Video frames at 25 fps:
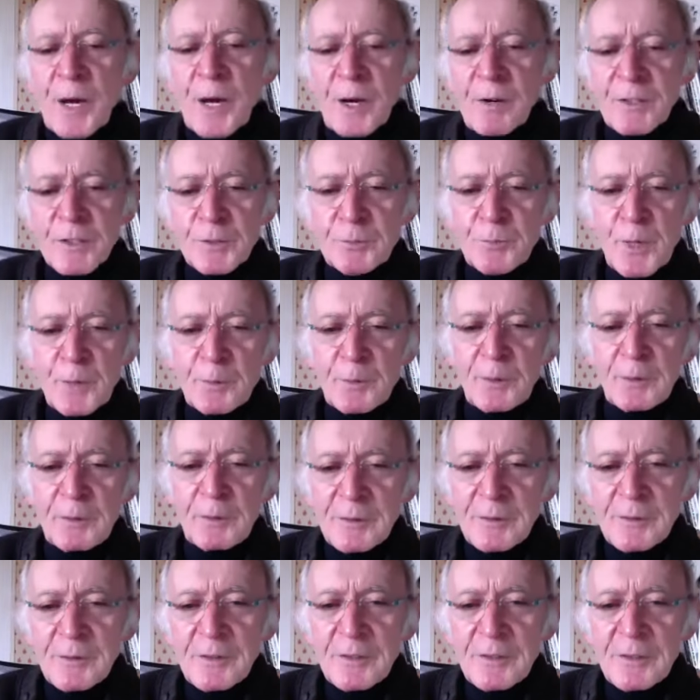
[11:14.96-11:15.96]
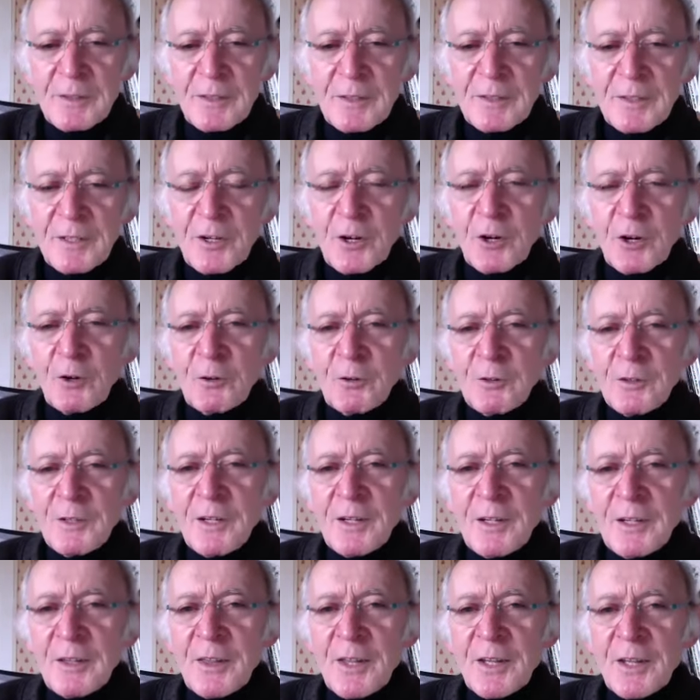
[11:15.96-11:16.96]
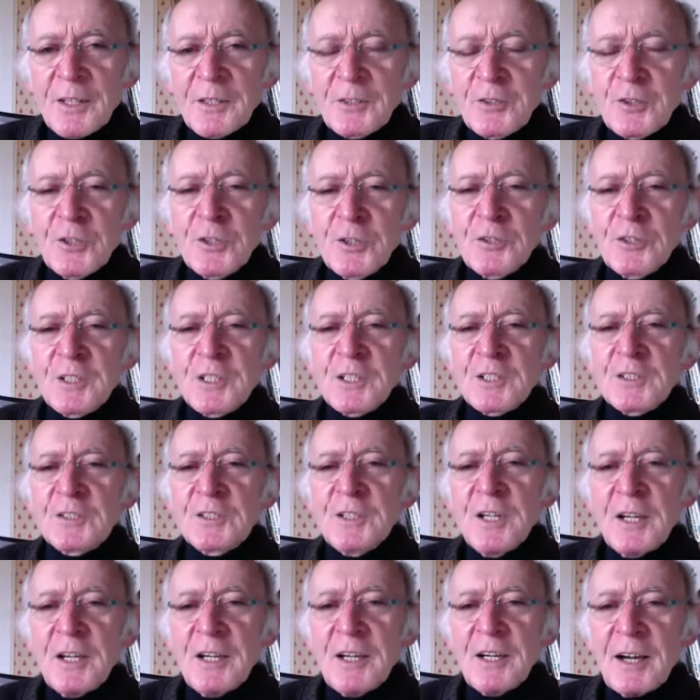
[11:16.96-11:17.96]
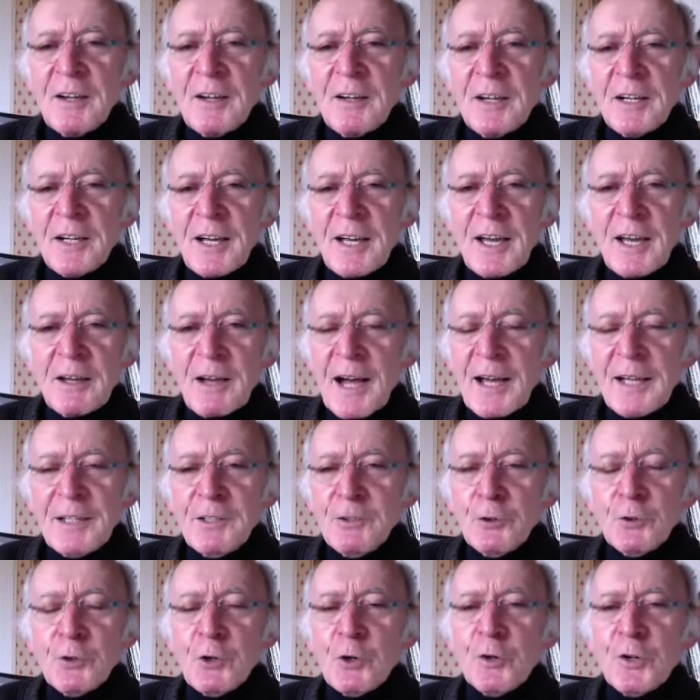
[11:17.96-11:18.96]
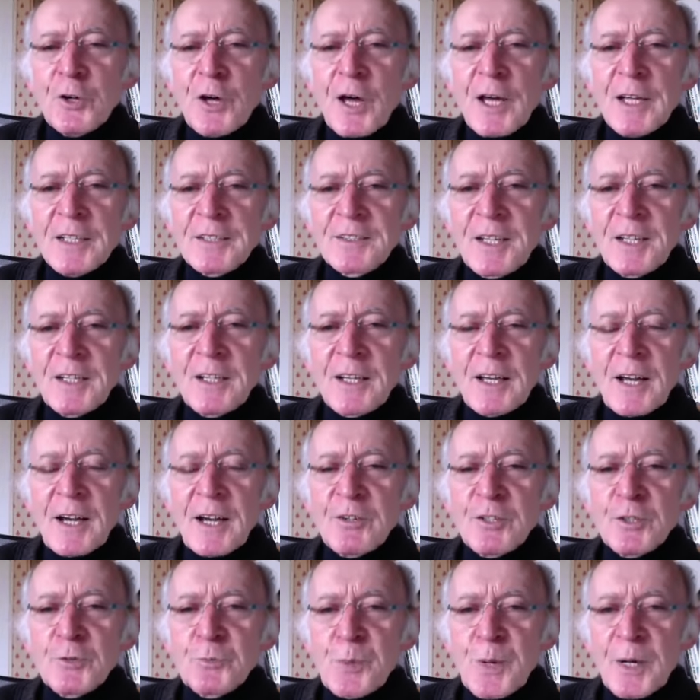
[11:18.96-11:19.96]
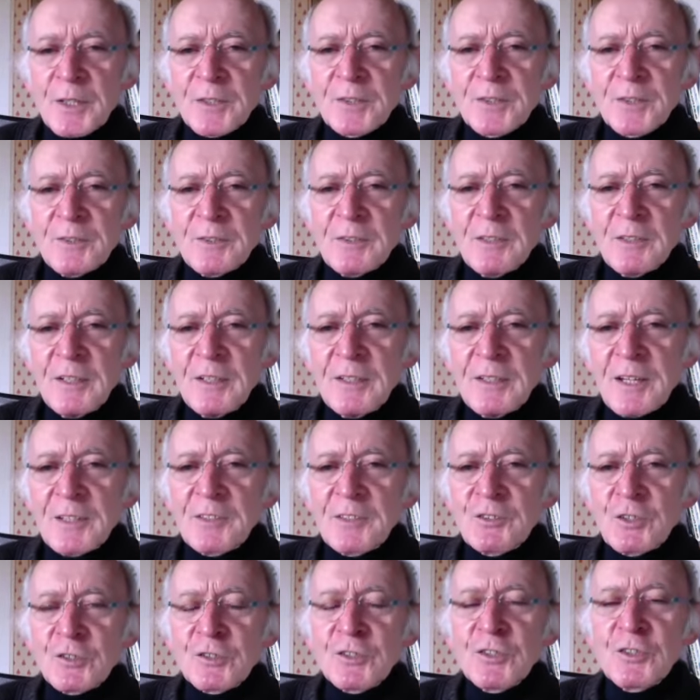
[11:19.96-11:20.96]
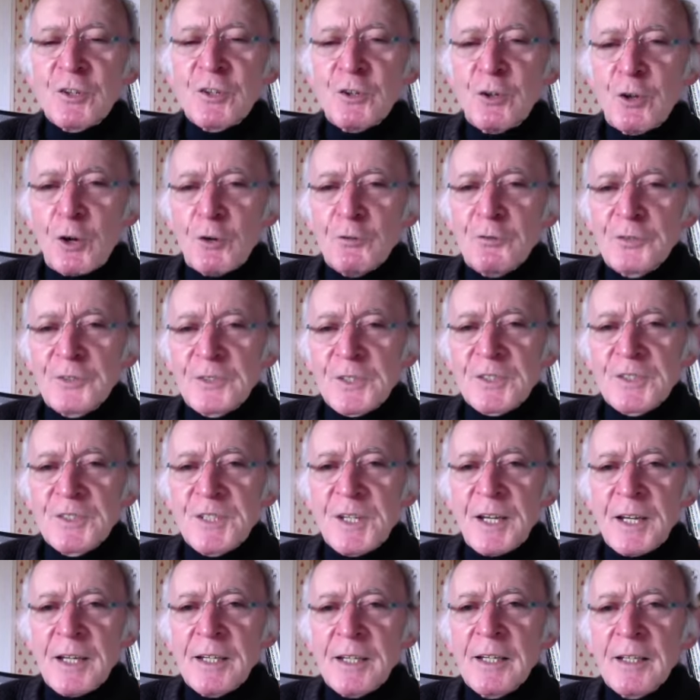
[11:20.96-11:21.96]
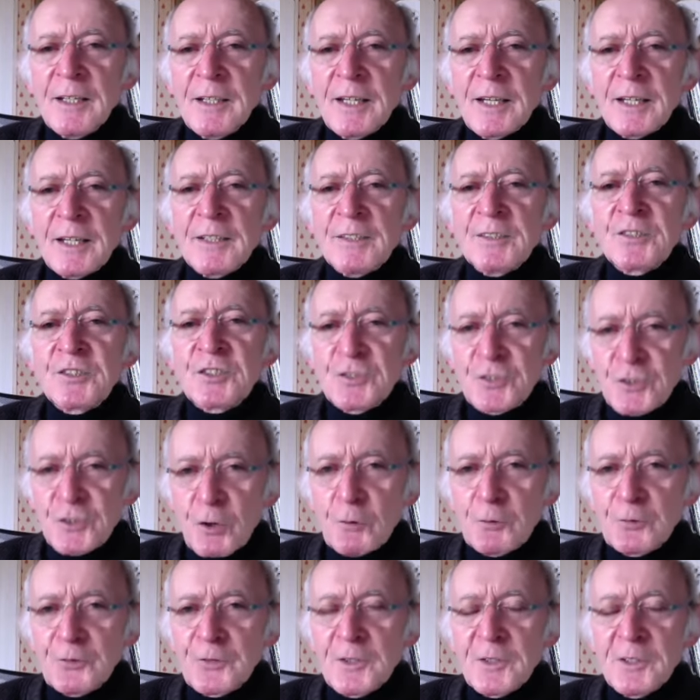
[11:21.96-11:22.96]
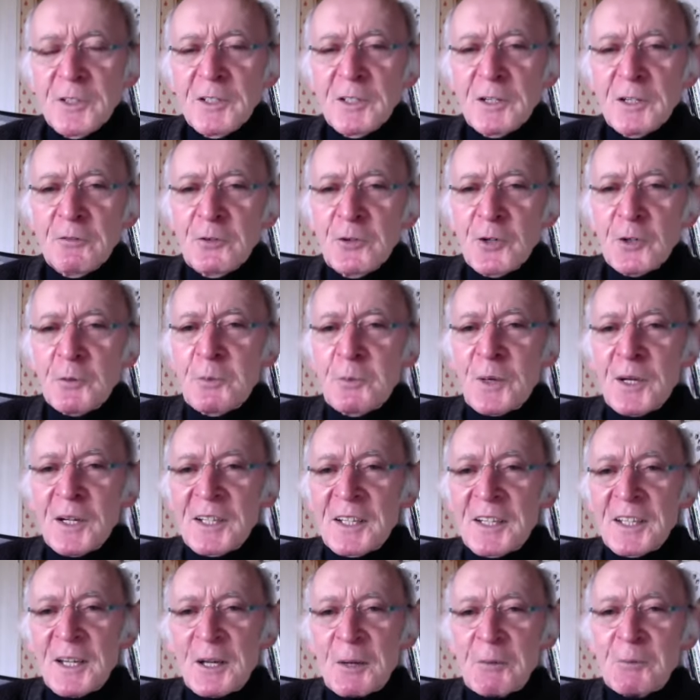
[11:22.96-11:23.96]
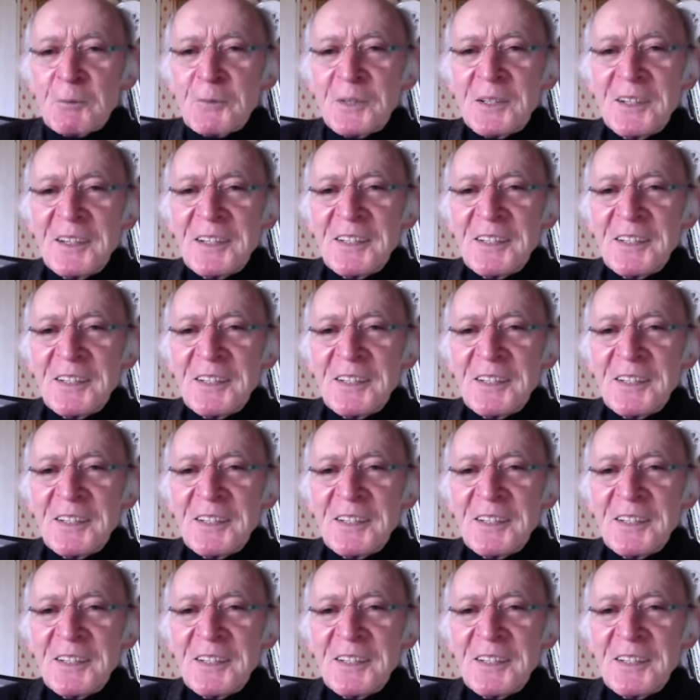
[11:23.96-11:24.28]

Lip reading: Irish people. You know, the truth is, I don't know not a single Irish person that doesn't love to see England getting stuffed in a football game.